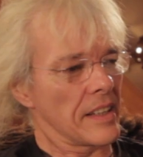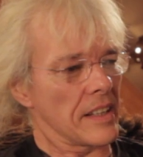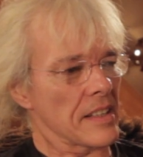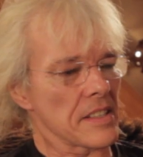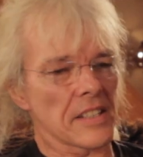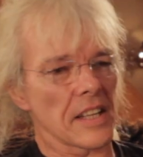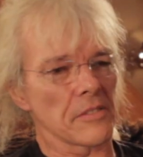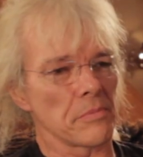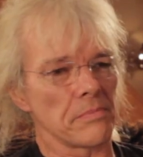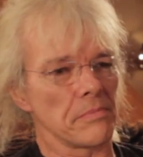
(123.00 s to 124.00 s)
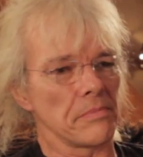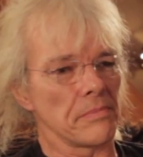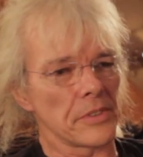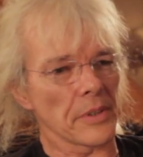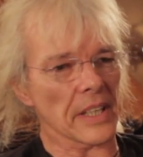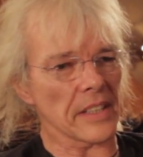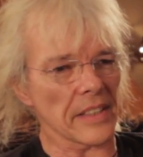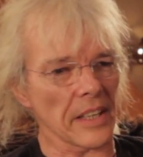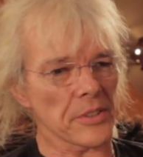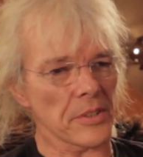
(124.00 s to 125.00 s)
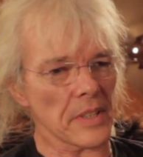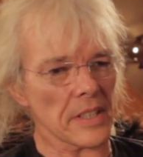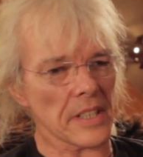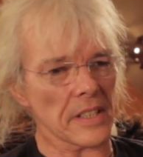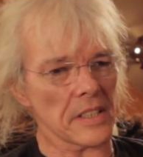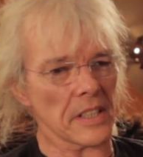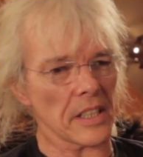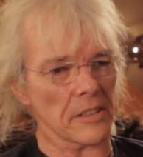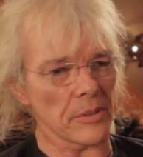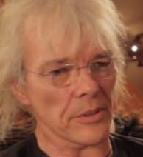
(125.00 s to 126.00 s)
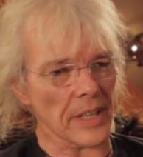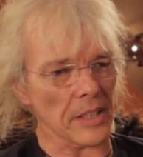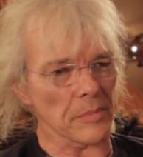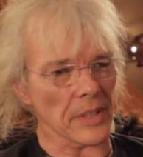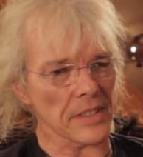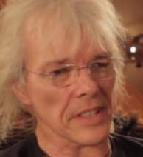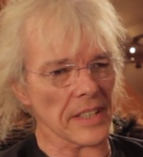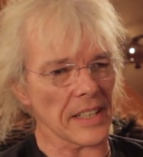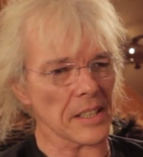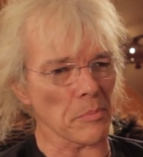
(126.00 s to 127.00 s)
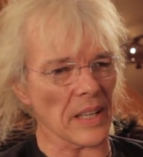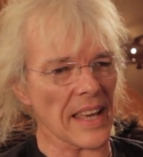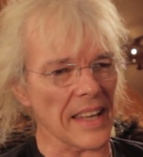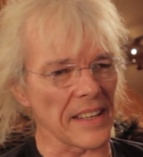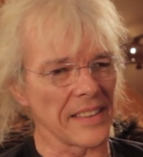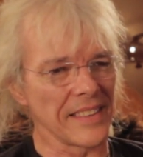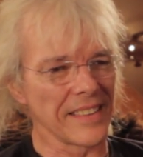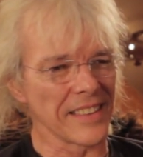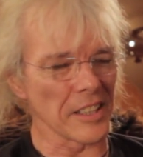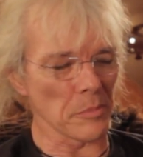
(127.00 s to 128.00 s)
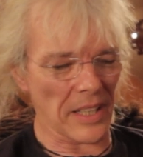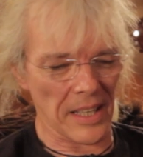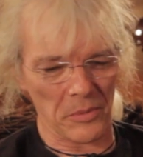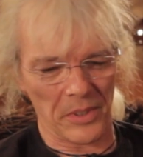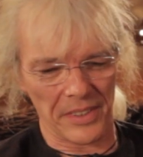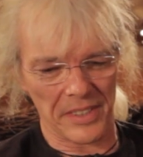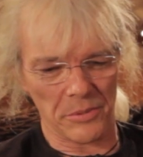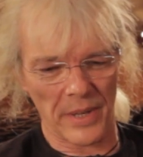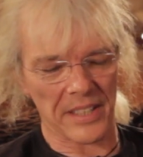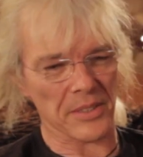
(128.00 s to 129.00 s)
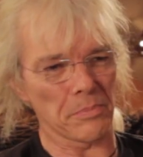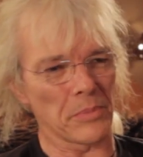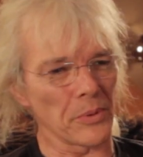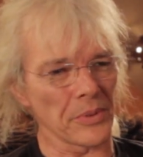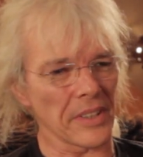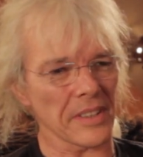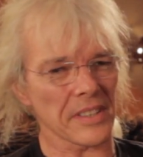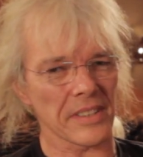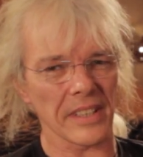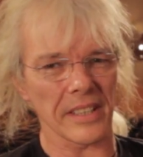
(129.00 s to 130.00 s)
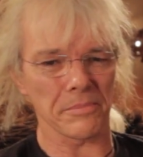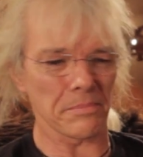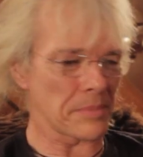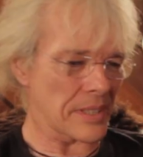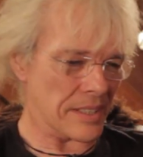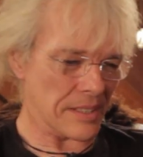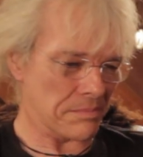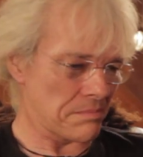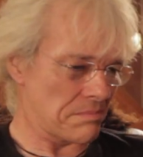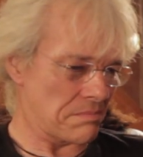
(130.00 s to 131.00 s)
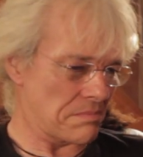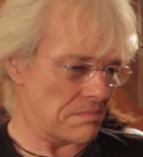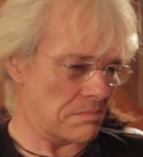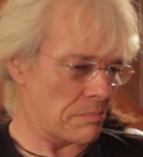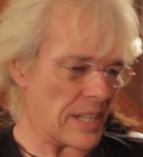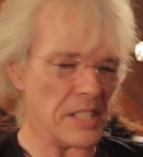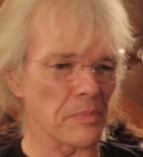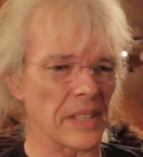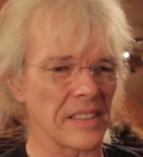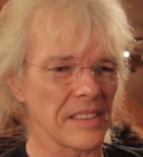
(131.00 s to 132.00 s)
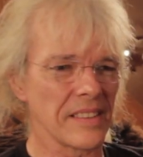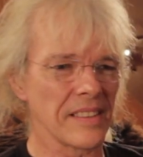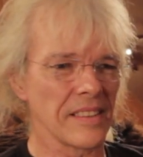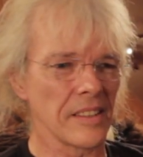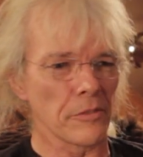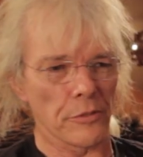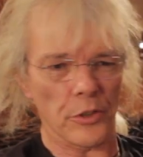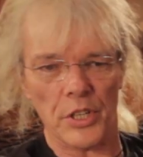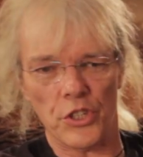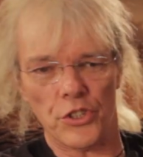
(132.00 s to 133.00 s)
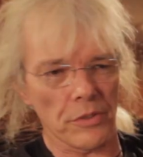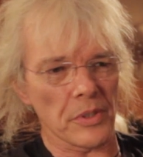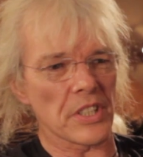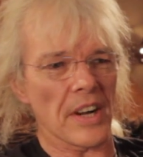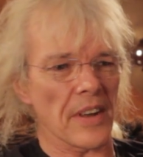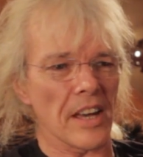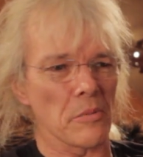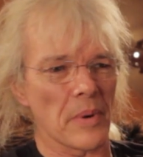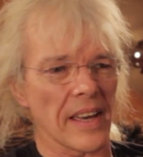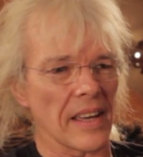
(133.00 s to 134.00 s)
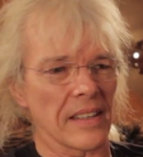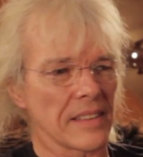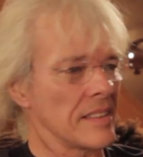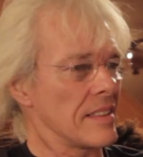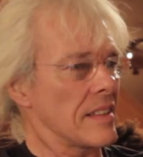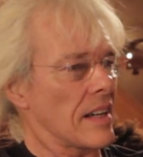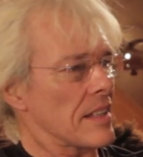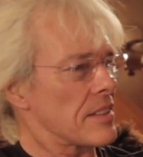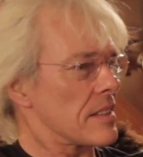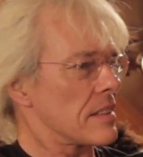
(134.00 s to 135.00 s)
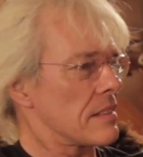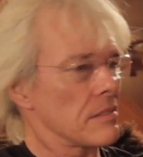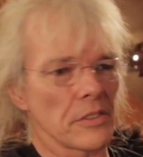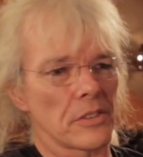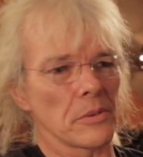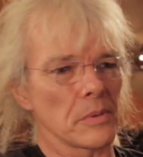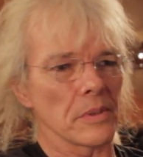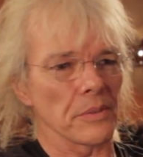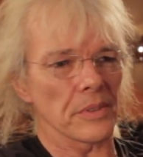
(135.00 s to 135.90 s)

and instead of doing anything else to it, I started digging the floor out, because I had a plan. And the plan was a Rex Bulldogs-type bass bin for each of a stereo pair under the two walls,